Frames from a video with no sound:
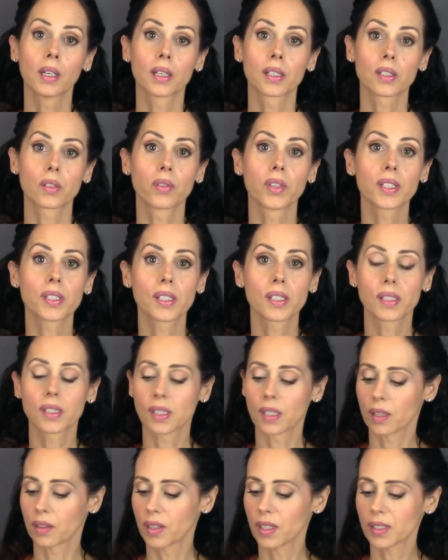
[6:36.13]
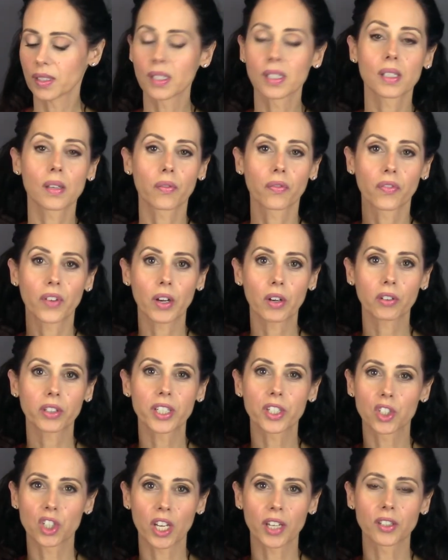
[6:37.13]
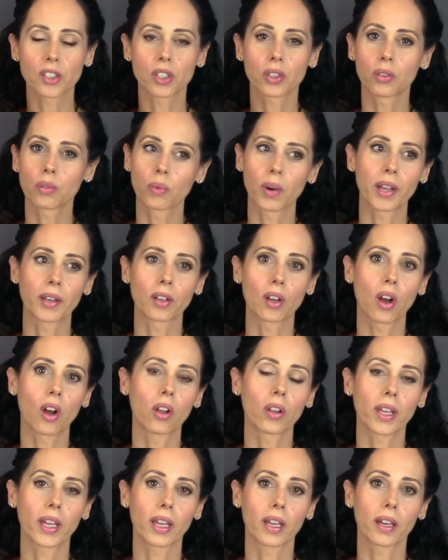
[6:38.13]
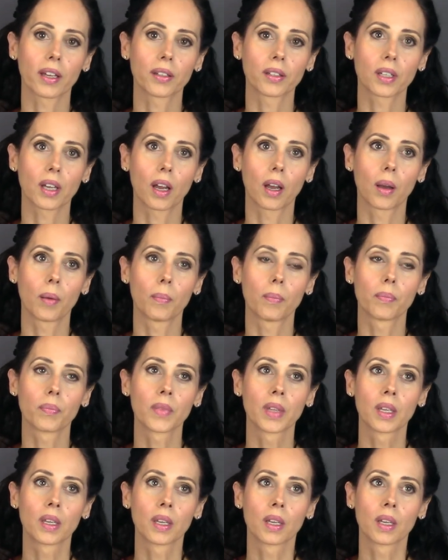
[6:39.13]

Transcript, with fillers: So this is this is a fairly gentle retinol and um,